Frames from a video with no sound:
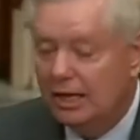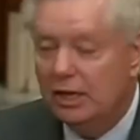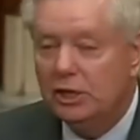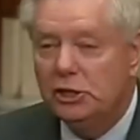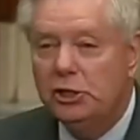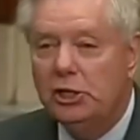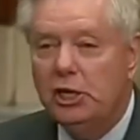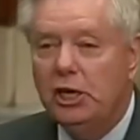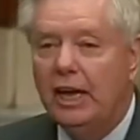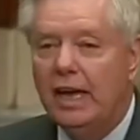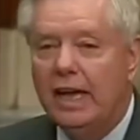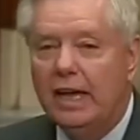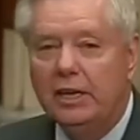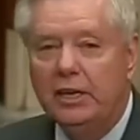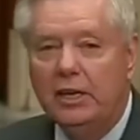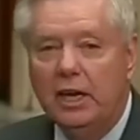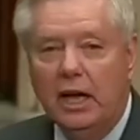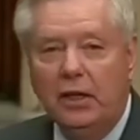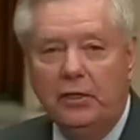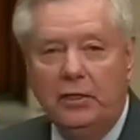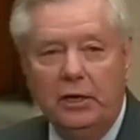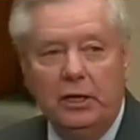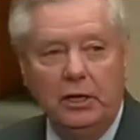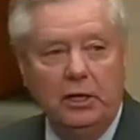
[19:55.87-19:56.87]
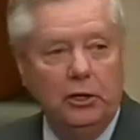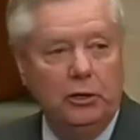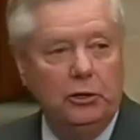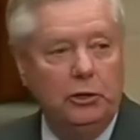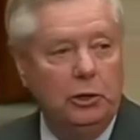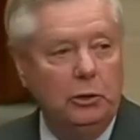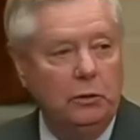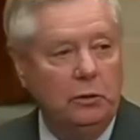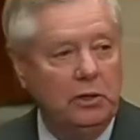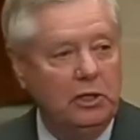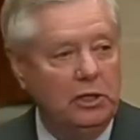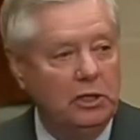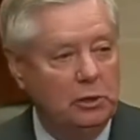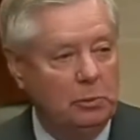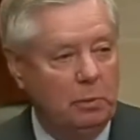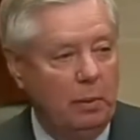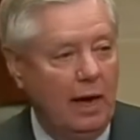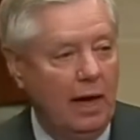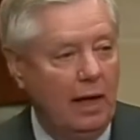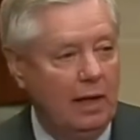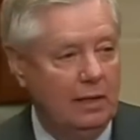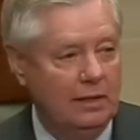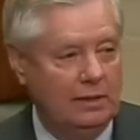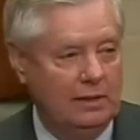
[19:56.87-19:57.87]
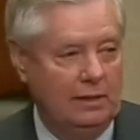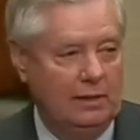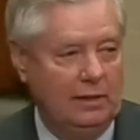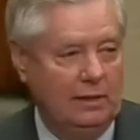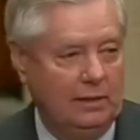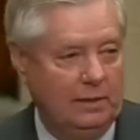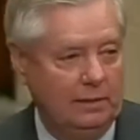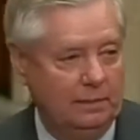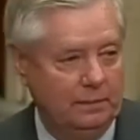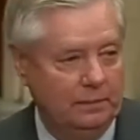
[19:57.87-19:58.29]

She had nothing to do with this policy.